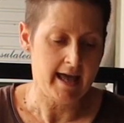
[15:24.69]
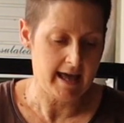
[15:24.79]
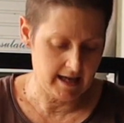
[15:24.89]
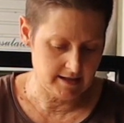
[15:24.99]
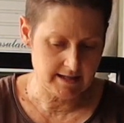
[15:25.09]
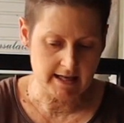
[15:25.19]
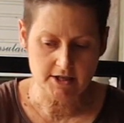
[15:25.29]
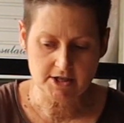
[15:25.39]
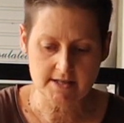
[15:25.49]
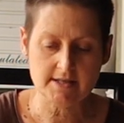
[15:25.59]
and
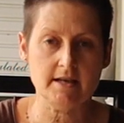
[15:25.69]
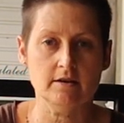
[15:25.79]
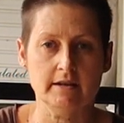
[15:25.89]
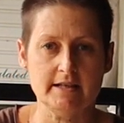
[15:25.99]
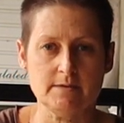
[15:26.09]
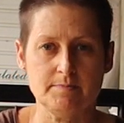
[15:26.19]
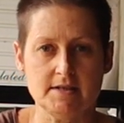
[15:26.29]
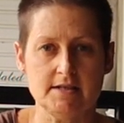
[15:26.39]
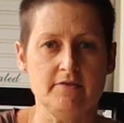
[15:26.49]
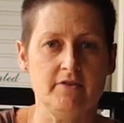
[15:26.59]
each seal is
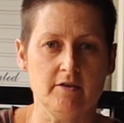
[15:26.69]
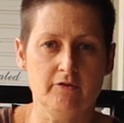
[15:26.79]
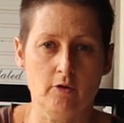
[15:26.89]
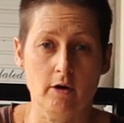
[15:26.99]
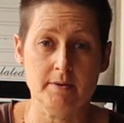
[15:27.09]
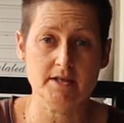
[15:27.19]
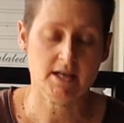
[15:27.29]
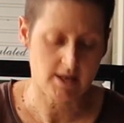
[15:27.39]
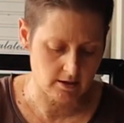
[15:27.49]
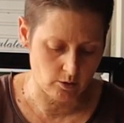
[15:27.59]
specific for a
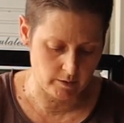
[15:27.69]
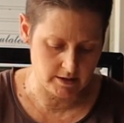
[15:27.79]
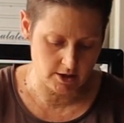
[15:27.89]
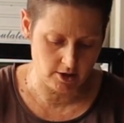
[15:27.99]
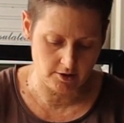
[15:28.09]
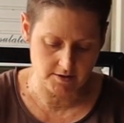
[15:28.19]
particular window.